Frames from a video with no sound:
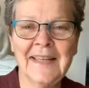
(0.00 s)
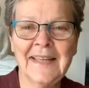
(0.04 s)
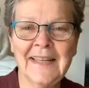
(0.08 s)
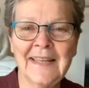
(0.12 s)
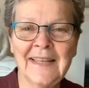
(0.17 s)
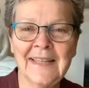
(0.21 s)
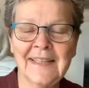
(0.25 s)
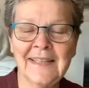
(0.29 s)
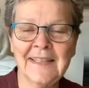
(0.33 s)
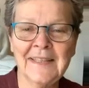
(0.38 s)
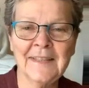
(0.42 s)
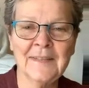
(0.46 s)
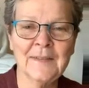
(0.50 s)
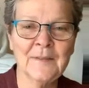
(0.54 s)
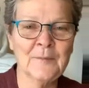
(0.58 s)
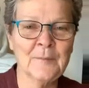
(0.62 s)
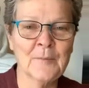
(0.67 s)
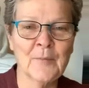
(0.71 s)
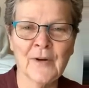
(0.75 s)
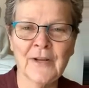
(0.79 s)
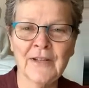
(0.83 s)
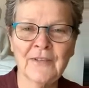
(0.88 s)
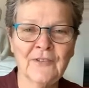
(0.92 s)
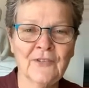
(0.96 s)
And
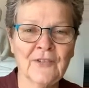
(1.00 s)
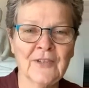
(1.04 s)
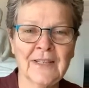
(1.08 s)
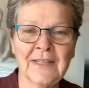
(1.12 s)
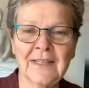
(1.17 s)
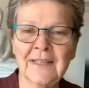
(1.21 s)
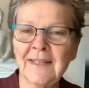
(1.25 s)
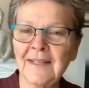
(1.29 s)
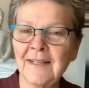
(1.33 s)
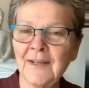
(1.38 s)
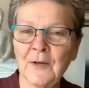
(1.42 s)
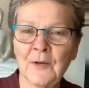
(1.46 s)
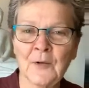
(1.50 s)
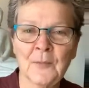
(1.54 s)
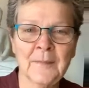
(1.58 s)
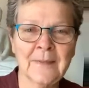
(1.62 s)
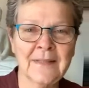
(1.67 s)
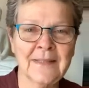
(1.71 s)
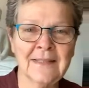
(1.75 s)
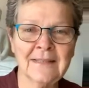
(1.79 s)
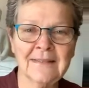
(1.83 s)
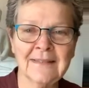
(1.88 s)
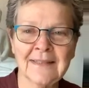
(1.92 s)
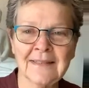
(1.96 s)
brushing,
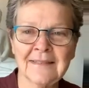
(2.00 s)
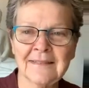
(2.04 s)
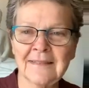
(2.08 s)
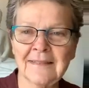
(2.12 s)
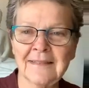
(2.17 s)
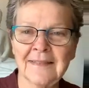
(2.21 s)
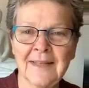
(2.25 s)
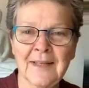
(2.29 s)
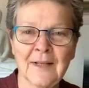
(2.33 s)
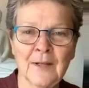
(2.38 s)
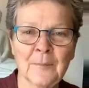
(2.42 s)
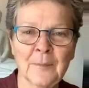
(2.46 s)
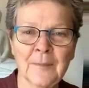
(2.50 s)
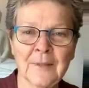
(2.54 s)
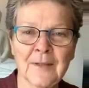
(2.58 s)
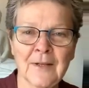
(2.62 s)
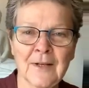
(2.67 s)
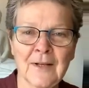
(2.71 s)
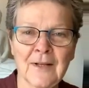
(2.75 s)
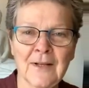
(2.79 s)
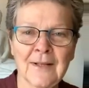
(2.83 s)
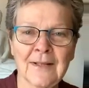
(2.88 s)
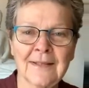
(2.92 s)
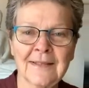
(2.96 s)
combing doesn't help at
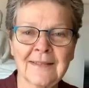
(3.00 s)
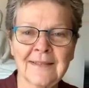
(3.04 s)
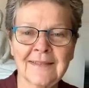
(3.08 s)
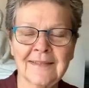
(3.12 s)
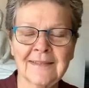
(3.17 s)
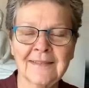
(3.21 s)
all.